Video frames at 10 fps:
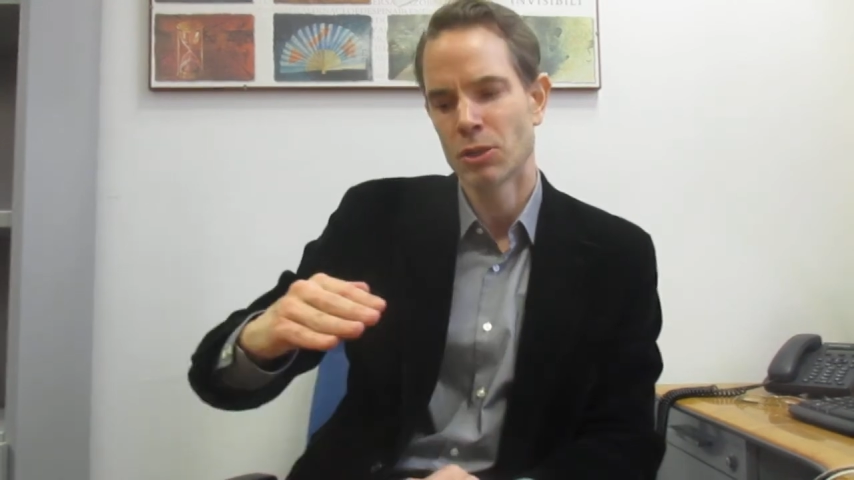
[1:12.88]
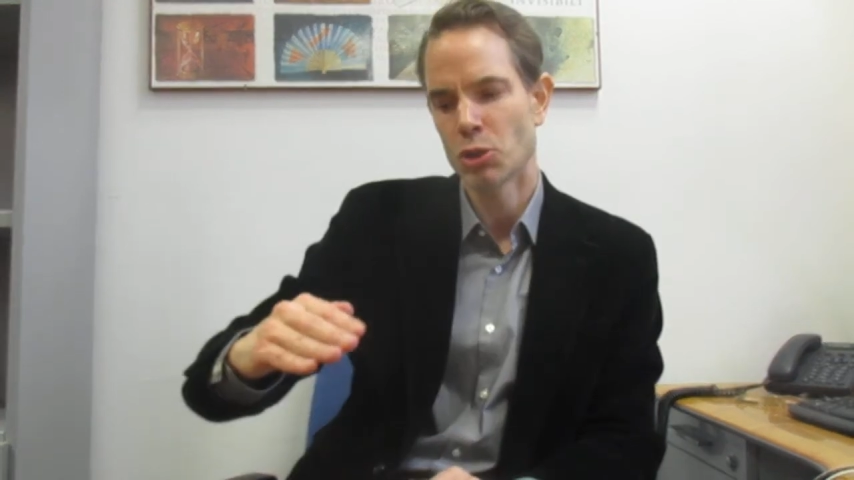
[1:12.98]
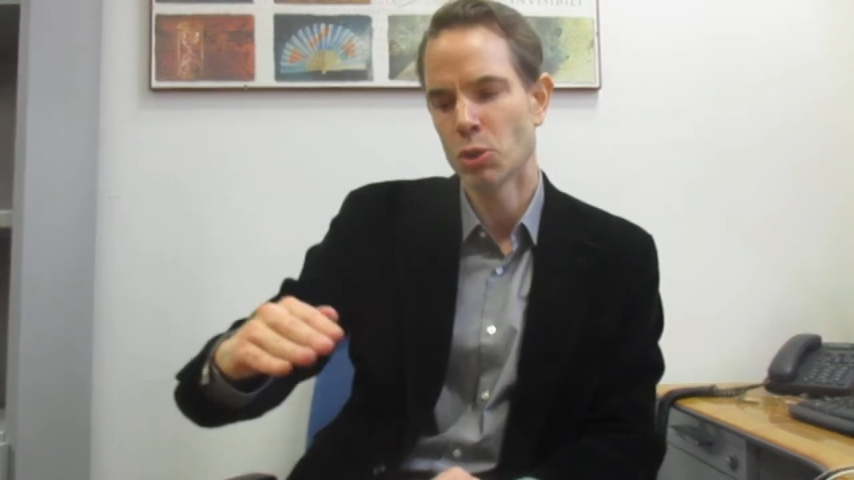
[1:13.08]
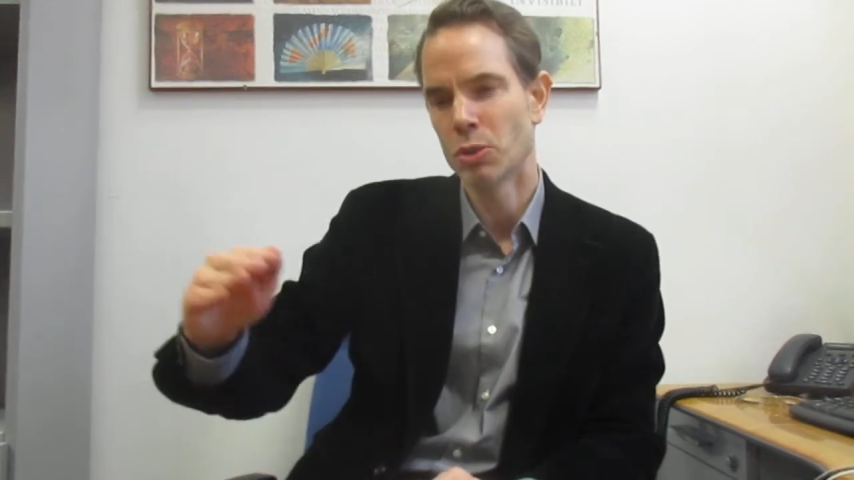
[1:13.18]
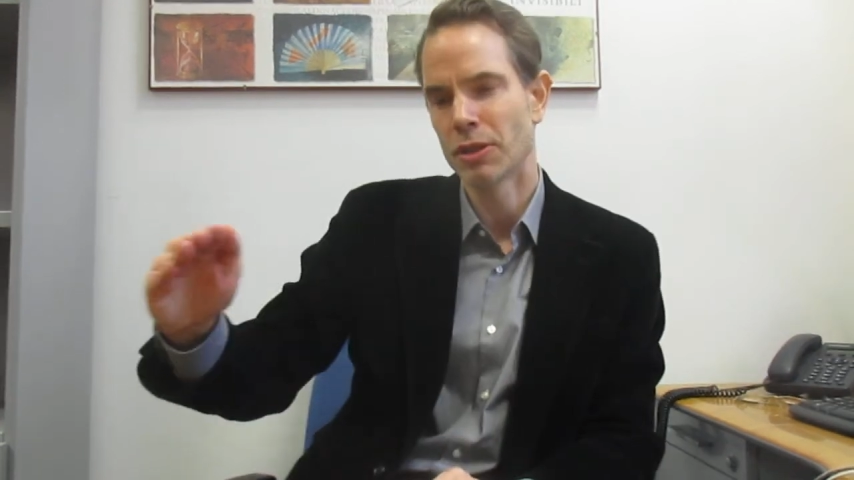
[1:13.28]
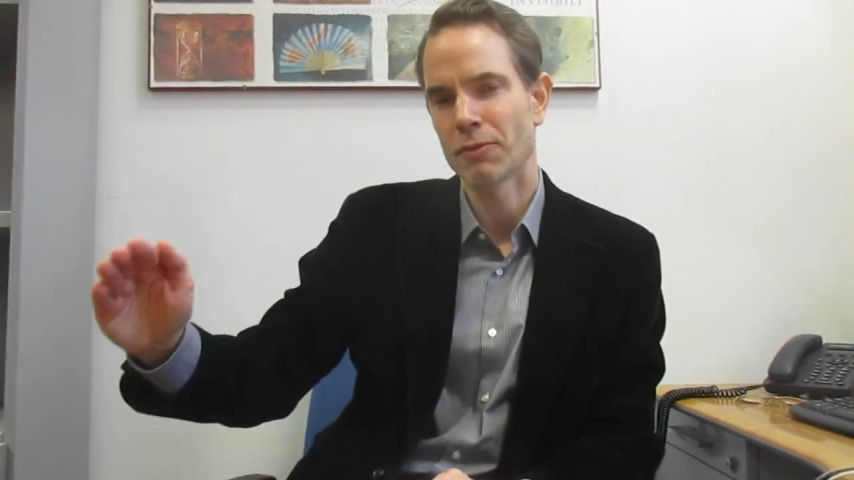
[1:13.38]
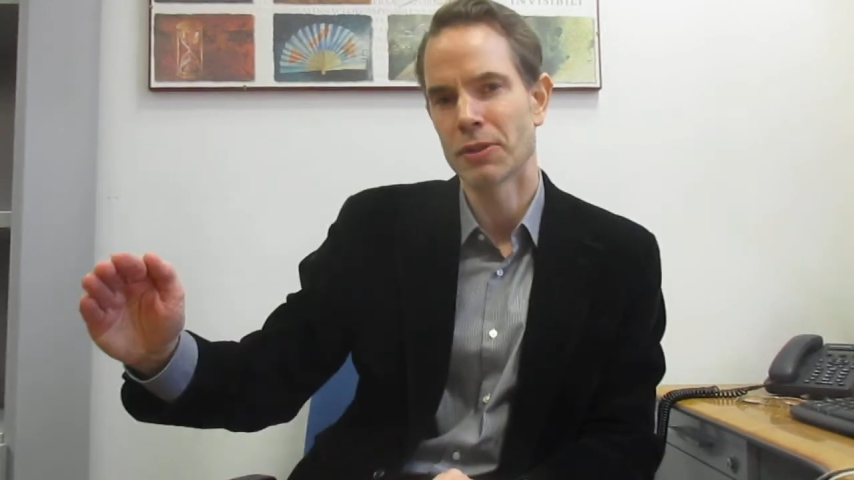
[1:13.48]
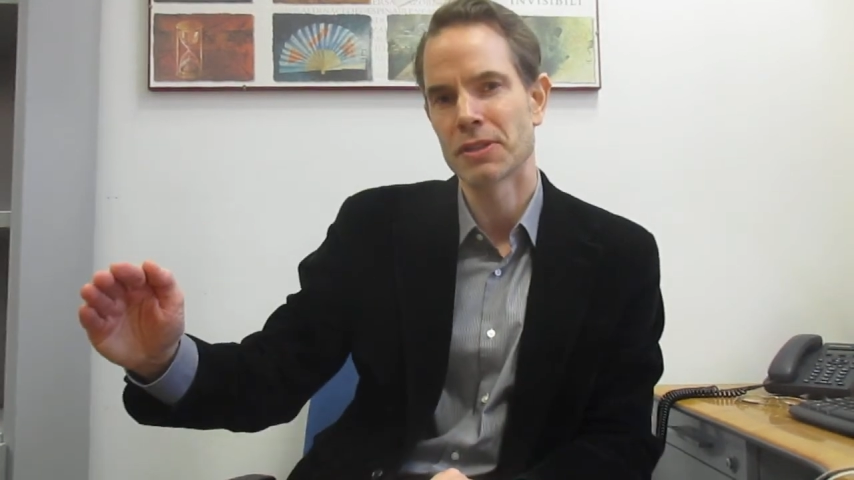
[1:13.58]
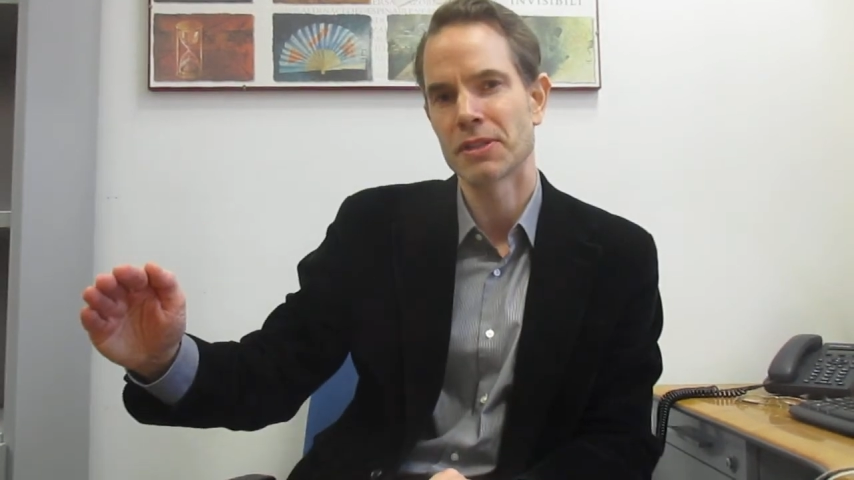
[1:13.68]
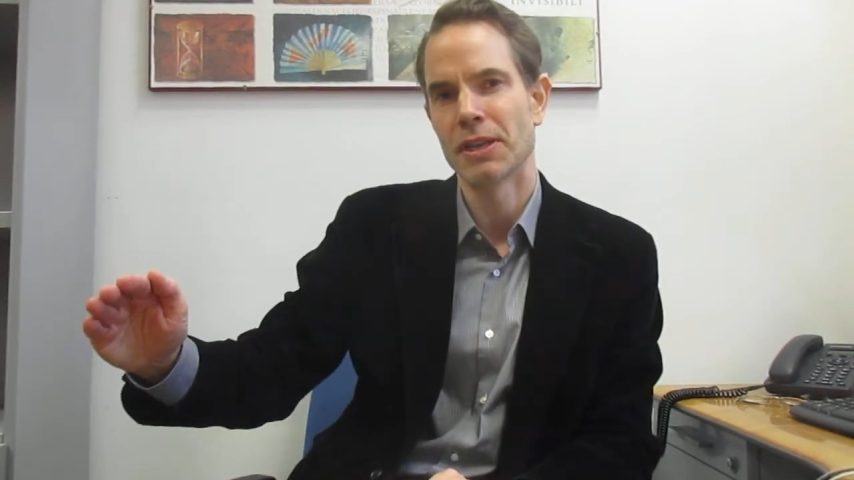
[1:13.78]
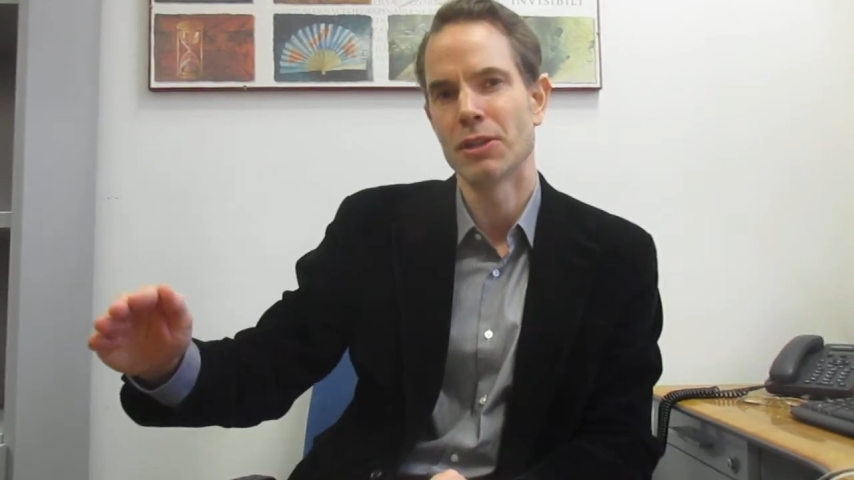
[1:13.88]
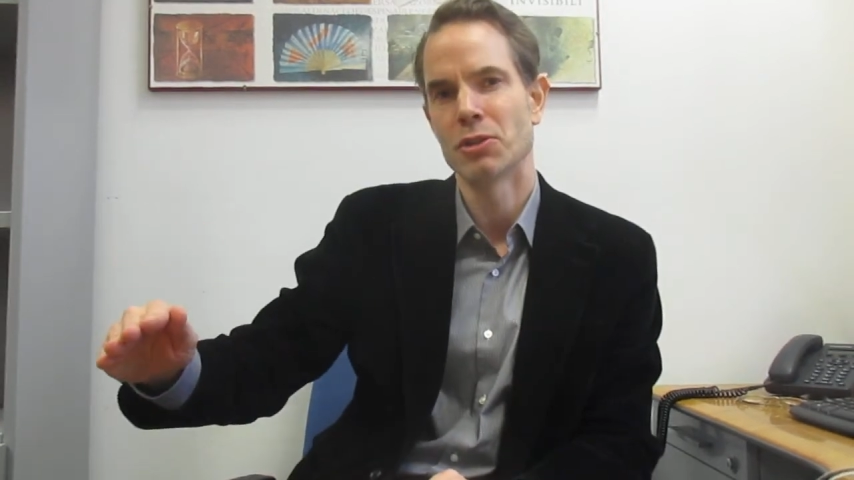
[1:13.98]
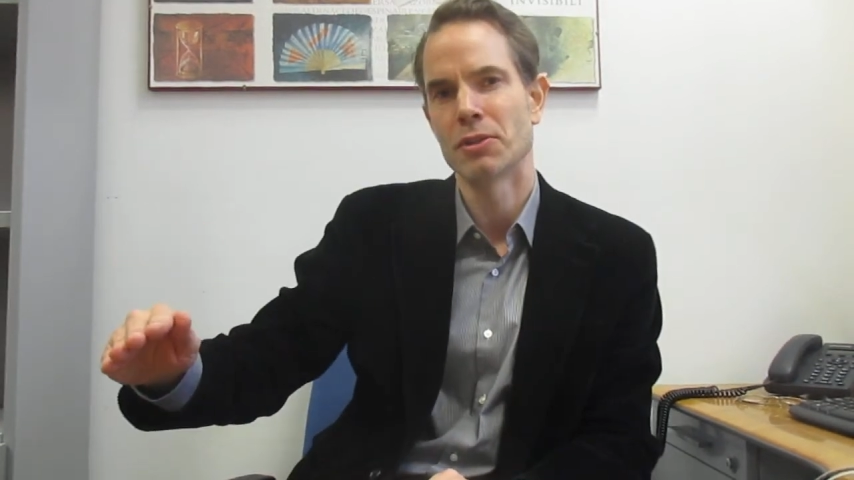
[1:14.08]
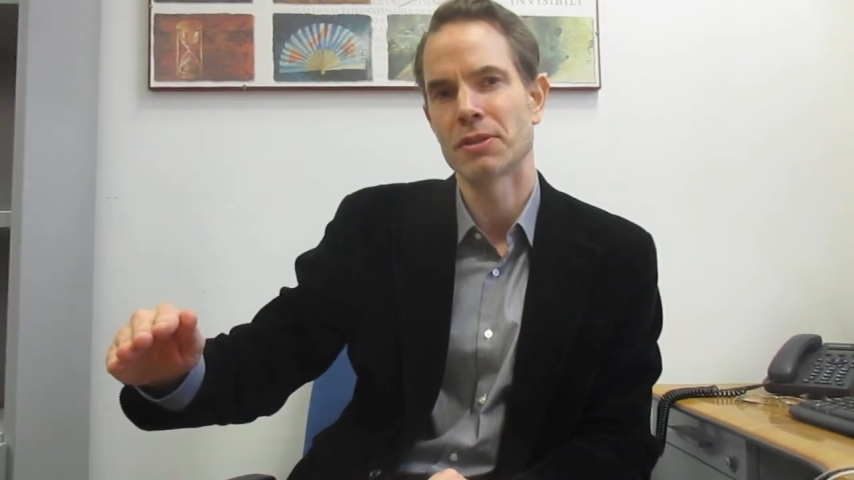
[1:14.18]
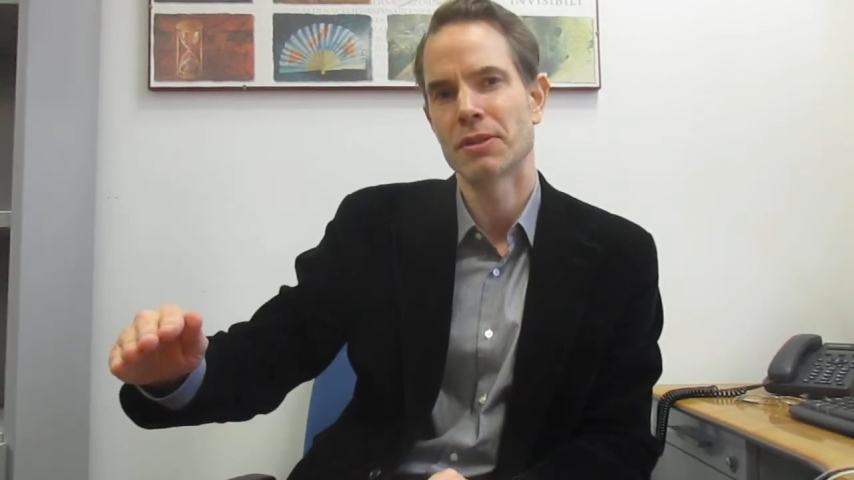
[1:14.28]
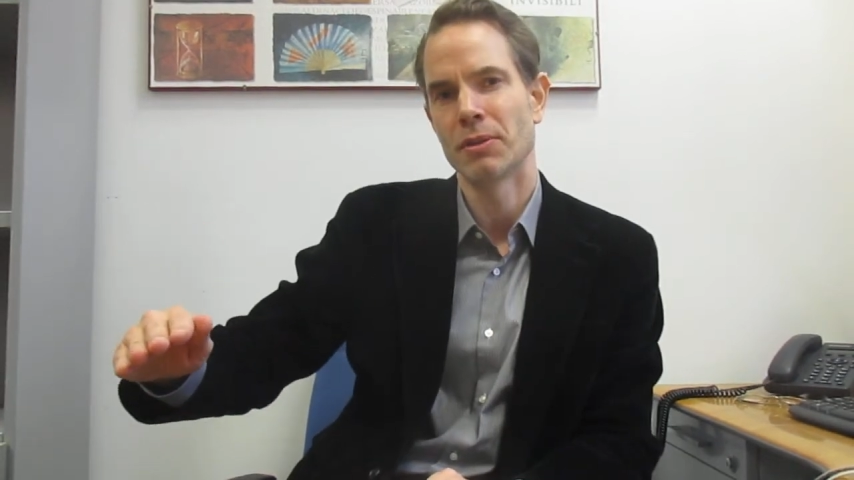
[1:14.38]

two different stages,